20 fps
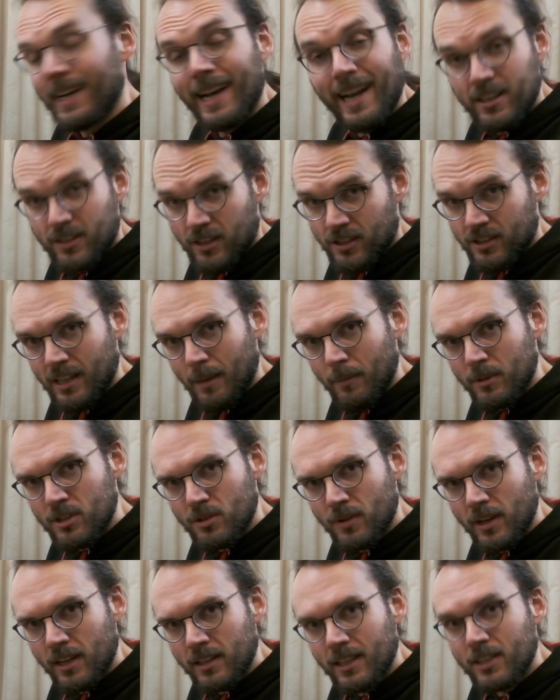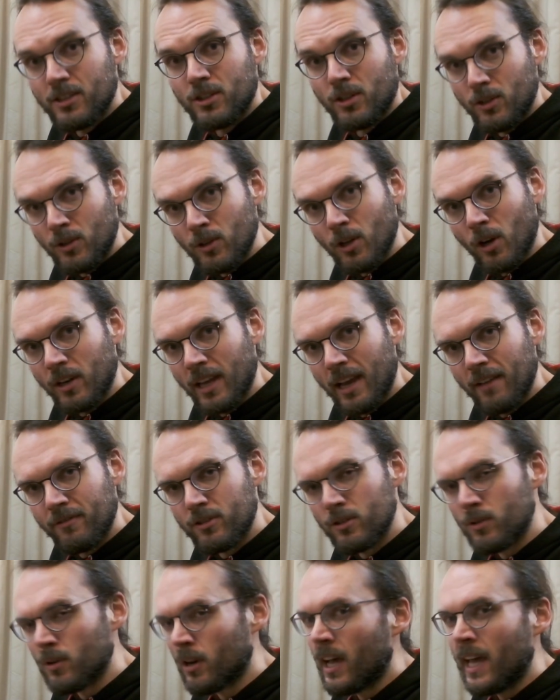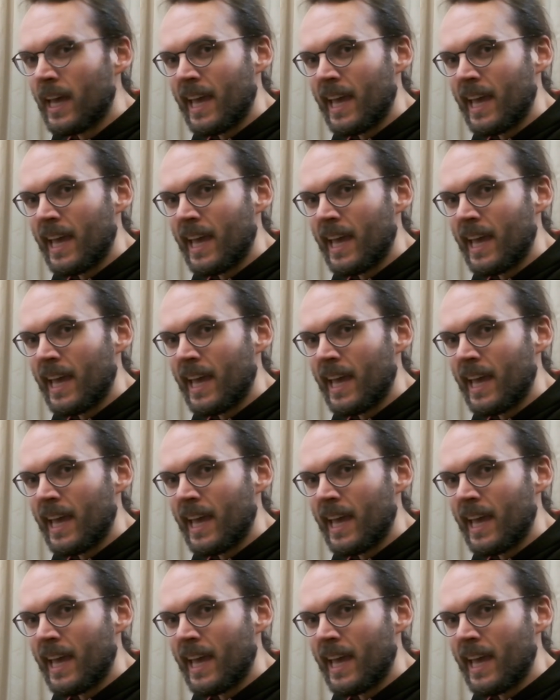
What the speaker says: I just demonstrated it so you don't have to.